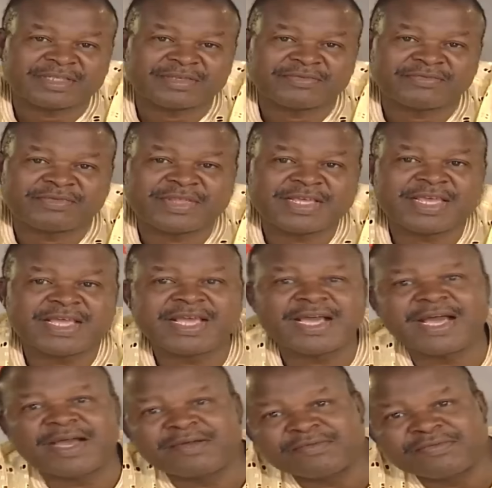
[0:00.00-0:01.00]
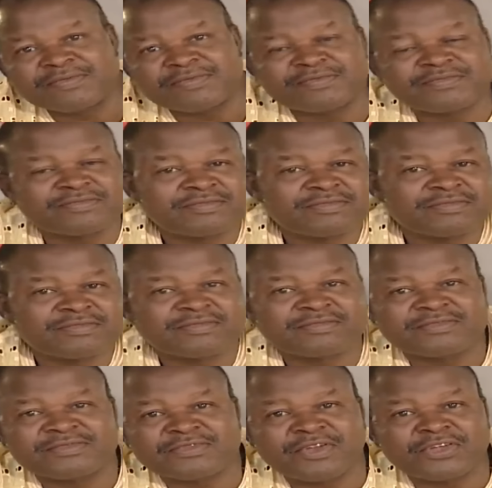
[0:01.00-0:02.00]
If they
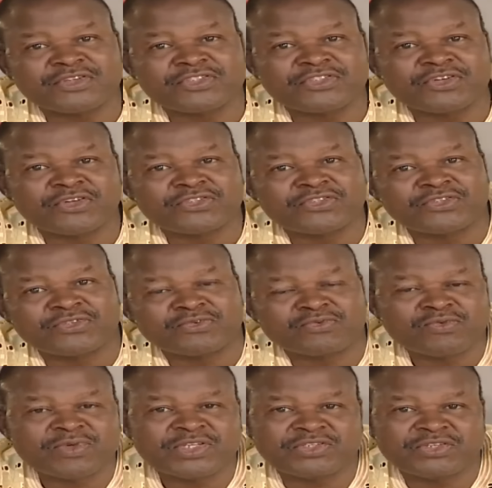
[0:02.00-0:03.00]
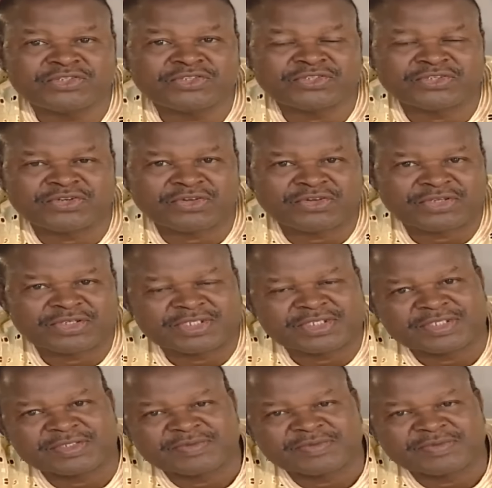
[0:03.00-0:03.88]
have not judged you, we judge you not.